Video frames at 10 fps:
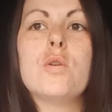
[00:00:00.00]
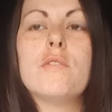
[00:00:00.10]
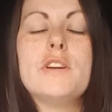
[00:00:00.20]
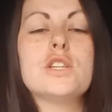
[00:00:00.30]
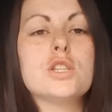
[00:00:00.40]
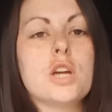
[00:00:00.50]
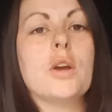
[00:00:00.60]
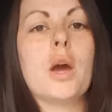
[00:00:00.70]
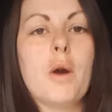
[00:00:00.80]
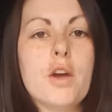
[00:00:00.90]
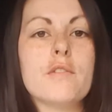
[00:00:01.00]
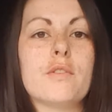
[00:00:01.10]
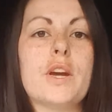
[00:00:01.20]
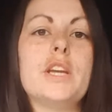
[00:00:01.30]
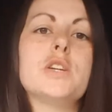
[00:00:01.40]
your revisions don't go
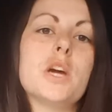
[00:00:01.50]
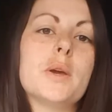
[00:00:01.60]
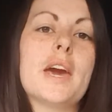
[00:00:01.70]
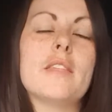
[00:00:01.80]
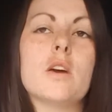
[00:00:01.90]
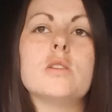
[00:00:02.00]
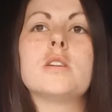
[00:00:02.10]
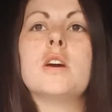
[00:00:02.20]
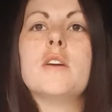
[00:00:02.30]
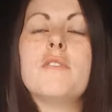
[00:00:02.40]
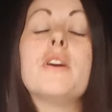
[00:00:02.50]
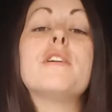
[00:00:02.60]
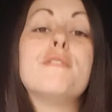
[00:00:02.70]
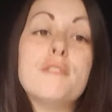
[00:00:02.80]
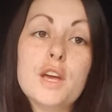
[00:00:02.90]
over it, and you don't get those
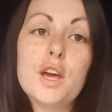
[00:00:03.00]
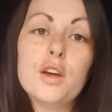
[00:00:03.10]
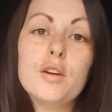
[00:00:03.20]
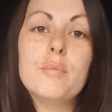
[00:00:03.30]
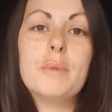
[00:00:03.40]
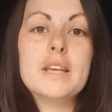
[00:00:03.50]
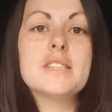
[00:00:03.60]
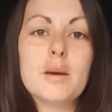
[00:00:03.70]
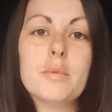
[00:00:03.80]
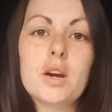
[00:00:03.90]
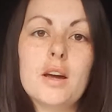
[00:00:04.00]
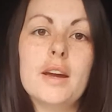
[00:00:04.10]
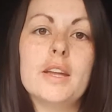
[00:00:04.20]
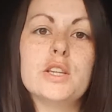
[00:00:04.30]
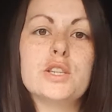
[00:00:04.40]
very few, but some
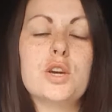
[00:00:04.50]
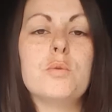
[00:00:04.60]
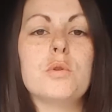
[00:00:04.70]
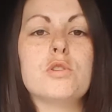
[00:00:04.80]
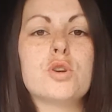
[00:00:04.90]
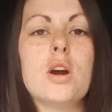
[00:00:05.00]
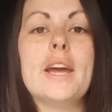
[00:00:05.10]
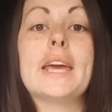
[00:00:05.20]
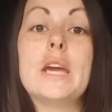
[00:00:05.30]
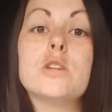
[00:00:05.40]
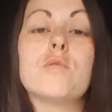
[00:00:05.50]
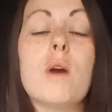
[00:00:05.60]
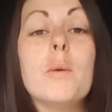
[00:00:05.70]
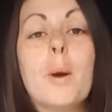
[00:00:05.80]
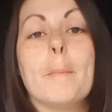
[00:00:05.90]
clients who will try and get you to
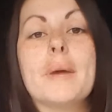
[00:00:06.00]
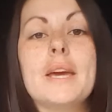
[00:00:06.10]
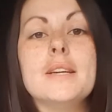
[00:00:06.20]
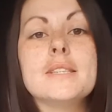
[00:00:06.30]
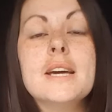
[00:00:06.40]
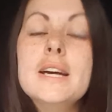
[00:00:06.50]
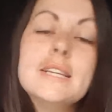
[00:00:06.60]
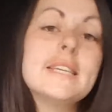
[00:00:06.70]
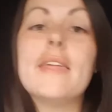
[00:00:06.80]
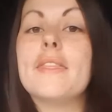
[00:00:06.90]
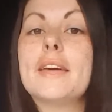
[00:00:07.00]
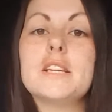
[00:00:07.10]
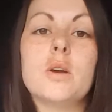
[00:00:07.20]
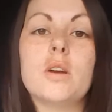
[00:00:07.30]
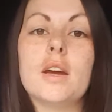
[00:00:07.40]
write one piece, say that they
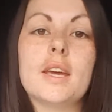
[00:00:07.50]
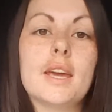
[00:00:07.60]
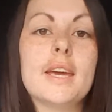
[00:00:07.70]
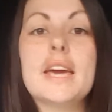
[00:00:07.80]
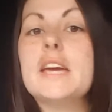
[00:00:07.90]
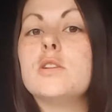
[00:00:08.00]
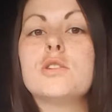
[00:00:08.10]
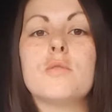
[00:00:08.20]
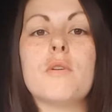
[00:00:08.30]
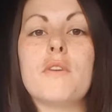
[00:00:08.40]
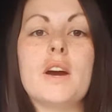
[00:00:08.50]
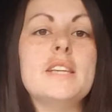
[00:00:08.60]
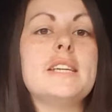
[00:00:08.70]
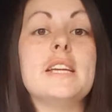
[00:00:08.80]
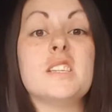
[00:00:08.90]
don't like it, get you to
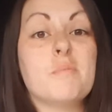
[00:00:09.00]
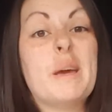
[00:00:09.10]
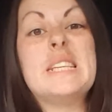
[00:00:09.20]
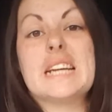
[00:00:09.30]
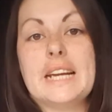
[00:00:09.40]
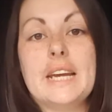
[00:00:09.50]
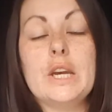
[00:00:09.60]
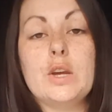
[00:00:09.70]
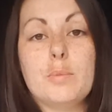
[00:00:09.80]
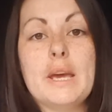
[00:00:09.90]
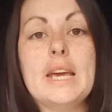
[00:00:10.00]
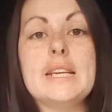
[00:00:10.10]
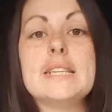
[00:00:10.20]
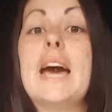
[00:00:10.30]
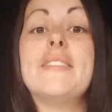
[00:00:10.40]
revise it into basically a new
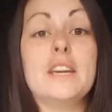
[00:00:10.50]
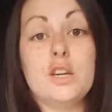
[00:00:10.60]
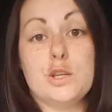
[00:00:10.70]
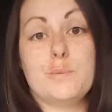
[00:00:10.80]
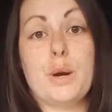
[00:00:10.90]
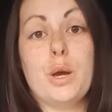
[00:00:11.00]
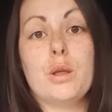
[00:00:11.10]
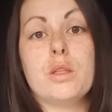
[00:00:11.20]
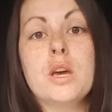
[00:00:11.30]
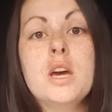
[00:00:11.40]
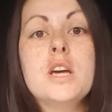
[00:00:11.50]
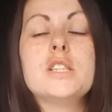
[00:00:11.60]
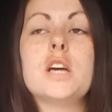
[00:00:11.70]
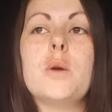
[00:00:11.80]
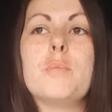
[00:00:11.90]
piece, and then use both.
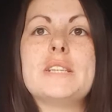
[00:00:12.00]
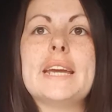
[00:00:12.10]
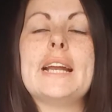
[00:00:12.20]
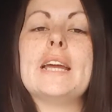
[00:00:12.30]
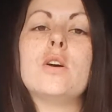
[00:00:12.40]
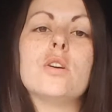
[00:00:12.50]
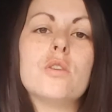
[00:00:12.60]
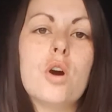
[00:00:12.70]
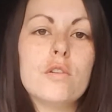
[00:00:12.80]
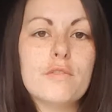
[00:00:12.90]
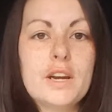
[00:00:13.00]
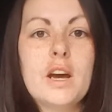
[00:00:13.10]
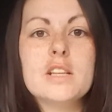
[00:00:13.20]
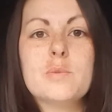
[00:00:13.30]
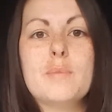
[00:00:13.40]
So particularly on
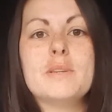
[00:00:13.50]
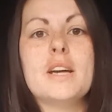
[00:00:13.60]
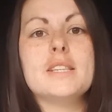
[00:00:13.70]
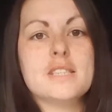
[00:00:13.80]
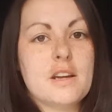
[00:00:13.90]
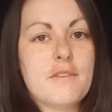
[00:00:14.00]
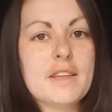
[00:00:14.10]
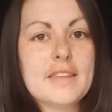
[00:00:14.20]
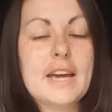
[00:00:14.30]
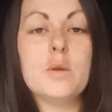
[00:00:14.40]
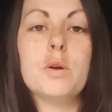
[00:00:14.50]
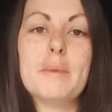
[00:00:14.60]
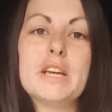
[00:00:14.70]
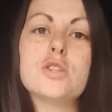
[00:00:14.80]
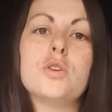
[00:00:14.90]
freelance websites and stuff like that, you want
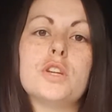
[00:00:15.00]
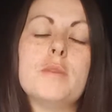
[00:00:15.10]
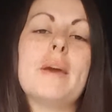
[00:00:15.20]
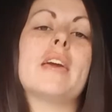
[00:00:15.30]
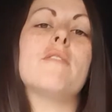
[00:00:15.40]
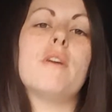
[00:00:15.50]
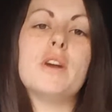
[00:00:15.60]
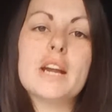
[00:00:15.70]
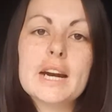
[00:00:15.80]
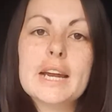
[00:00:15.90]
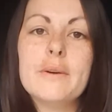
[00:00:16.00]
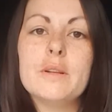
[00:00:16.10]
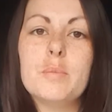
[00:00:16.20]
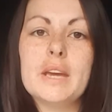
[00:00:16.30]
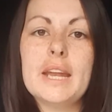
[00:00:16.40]
to make sure that you make it very clear
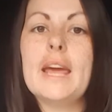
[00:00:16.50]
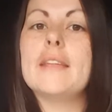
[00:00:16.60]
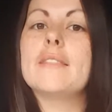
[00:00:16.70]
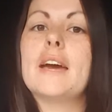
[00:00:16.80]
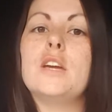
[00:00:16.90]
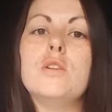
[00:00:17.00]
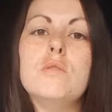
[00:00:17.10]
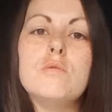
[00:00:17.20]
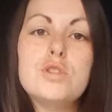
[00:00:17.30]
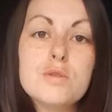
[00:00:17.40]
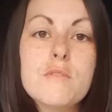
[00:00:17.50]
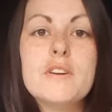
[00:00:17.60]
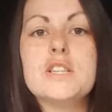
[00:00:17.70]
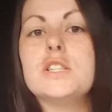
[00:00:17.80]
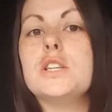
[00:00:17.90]
in the beginning that you do
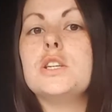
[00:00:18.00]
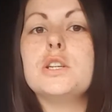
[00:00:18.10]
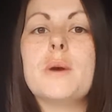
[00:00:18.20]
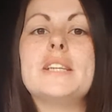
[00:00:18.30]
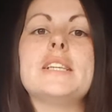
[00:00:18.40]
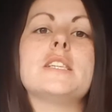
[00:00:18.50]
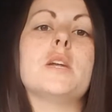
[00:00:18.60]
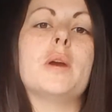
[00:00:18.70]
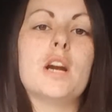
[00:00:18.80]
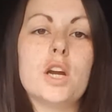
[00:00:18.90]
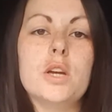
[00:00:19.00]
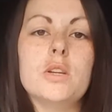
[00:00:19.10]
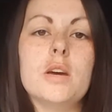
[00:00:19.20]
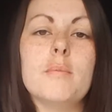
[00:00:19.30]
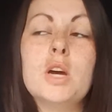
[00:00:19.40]
revisions and you do edits and you include
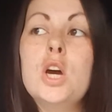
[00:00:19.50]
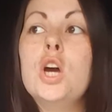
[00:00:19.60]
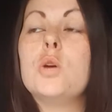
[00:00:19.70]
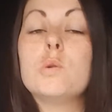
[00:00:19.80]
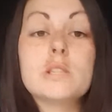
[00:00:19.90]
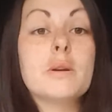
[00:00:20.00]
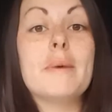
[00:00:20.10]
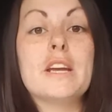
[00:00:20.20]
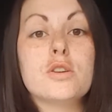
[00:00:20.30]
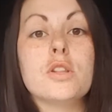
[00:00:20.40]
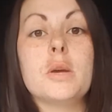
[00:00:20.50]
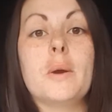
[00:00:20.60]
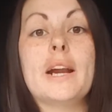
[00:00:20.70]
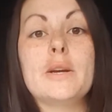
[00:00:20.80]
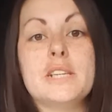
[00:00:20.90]
them. You also want to make sure that you
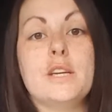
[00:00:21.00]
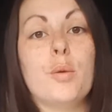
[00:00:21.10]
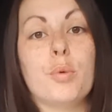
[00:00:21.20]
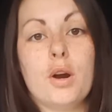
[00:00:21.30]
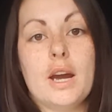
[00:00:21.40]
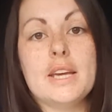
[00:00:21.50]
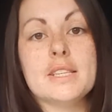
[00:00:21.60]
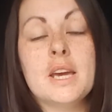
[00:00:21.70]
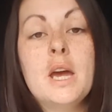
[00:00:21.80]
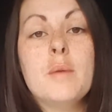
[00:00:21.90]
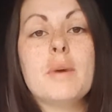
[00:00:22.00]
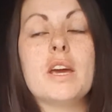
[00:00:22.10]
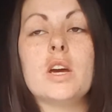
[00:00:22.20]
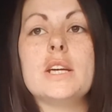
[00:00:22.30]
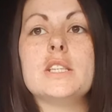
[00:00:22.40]
include it in your price,
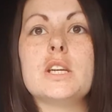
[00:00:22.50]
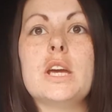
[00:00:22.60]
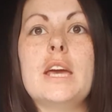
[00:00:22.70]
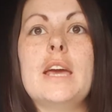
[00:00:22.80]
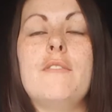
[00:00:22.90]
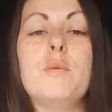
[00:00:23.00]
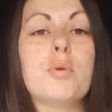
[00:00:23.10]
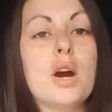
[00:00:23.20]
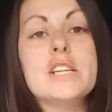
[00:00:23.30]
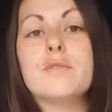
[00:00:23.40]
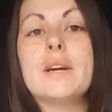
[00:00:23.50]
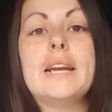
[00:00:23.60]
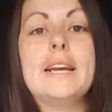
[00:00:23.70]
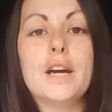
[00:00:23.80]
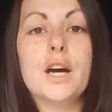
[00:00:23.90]
because if you price
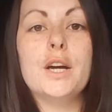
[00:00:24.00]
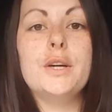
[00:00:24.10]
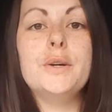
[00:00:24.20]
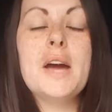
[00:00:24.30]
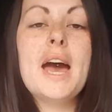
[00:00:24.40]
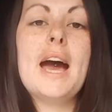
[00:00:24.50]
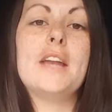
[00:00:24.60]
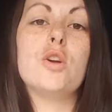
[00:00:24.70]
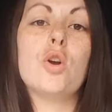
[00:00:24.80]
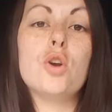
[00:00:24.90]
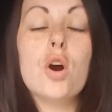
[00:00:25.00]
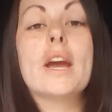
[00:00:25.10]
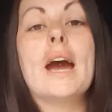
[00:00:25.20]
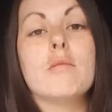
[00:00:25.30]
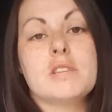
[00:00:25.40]
really low and you're not
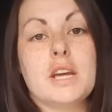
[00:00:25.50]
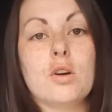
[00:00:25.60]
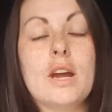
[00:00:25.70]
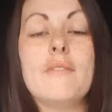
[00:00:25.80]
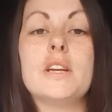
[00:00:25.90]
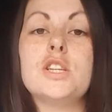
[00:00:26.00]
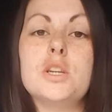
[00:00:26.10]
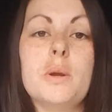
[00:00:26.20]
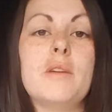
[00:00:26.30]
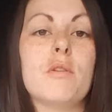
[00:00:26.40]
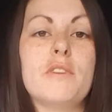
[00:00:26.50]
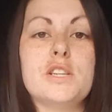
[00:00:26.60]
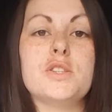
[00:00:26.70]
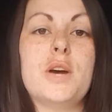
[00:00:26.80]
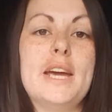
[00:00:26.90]
counting on having to do any
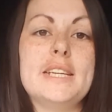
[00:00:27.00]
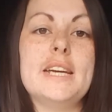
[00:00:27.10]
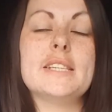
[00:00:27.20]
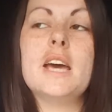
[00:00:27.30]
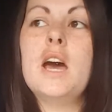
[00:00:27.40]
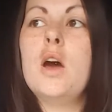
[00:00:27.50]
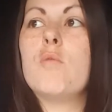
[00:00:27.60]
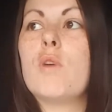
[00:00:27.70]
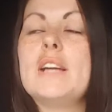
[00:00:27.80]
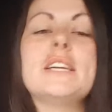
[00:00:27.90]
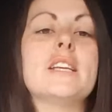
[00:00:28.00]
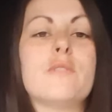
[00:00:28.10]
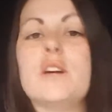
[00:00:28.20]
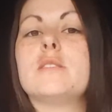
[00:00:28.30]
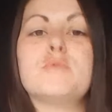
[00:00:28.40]
revisions or edits, writing
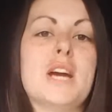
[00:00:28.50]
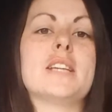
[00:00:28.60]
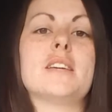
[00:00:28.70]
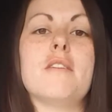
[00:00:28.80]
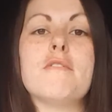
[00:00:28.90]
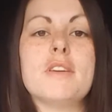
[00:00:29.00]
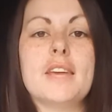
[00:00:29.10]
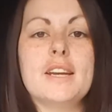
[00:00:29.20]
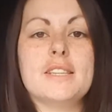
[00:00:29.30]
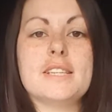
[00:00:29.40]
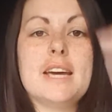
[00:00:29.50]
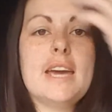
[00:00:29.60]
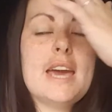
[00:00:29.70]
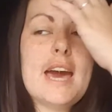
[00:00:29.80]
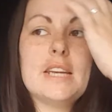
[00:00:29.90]
is very subjective at the end of the
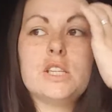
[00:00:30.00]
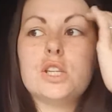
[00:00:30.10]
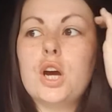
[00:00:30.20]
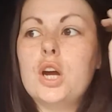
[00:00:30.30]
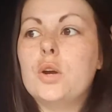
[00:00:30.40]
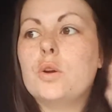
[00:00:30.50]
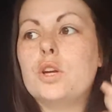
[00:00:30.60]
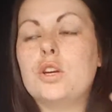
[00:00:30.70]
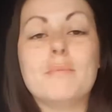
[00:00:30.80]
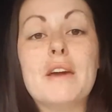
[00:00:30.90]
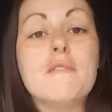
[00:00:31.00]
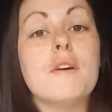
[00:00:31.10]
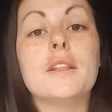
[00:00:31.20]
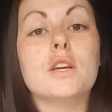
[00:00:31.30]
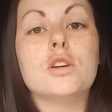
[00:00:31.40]
day, and so you may
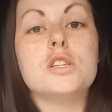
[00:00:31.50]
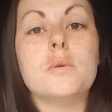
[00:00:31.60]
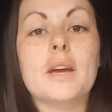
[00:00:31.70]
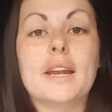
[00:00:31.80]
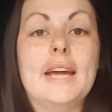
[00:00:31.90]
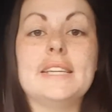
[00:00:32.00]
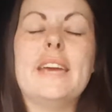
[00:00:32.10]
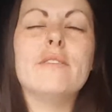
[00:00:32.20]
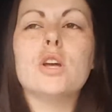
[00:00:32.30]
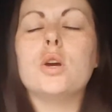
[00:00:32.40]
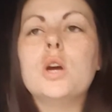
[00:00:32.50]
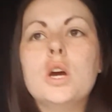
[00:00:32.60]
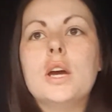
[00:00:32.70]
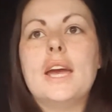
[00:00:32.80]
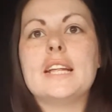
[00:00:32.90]
find that you're doing an edit, even though
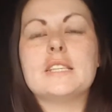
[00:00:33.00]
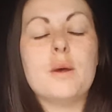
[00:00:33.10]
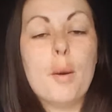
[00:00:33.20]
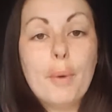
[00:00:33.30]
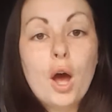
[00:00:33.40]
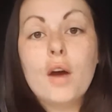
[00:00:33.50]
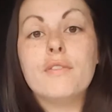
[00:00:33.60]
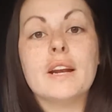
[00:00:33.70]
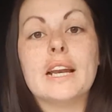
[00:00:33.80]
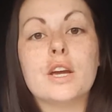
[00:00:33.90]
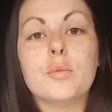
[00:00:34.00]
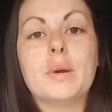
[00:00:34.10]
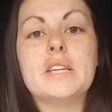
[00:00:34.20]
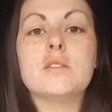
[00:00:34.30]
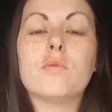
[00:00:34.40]
it's a perfectly good
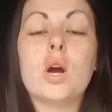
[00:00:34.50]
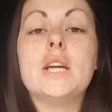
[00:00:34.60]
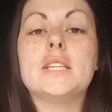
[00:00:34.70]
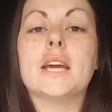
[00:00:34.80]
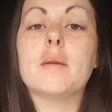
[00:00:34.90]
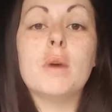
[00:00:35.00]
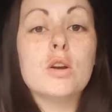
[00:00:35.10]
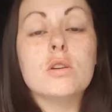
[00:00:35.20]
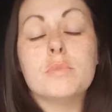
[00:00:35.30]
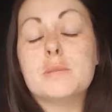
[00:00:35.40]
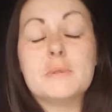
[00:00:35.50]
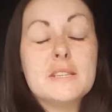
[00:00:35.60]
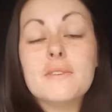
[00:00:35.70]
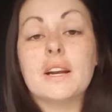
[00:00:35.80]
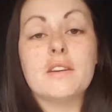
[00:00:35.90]
piece of writing, it might not
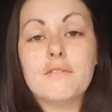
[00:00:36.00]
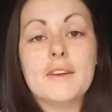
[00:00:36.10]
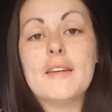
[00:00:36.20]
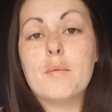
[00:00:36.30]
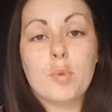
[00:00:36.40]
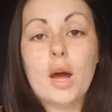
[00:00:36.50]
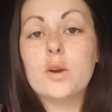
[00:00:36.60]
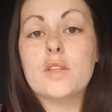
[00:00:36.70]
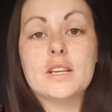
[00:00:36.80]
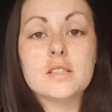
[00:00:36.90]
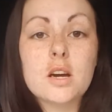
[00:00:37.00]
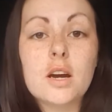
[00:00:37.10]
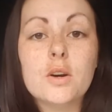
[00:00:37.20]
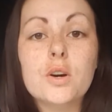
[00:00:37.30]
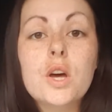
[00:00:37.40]
specifically fit that brand or that
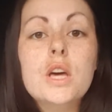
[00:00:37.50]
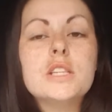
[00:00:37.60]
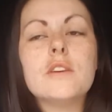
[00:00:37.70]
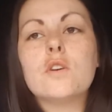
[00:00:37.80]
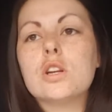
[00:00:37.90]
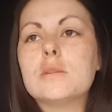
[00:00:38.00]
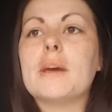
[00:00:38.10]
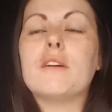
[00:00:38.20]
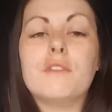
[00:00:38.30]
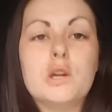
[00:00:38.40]
style. So you've got to make a